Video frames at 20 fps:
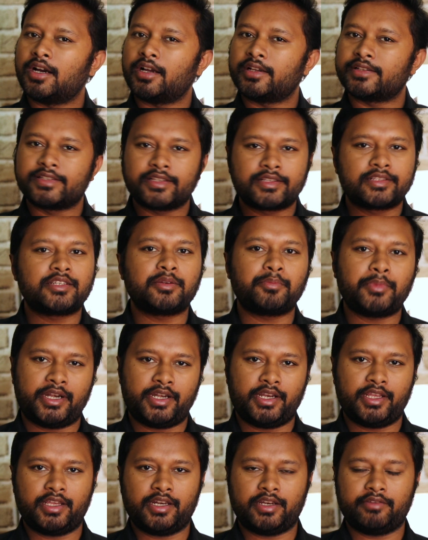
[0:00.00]

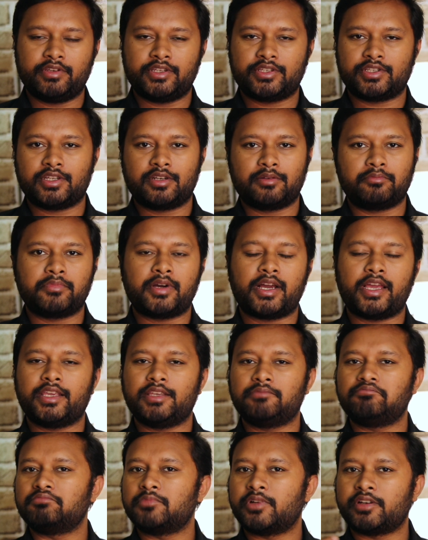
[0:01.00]
systematic revision
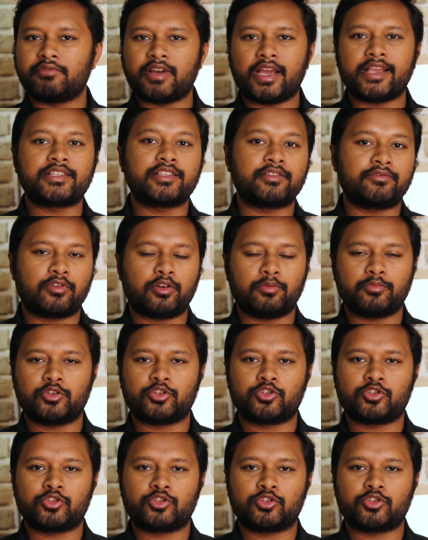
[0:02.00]
by revising from your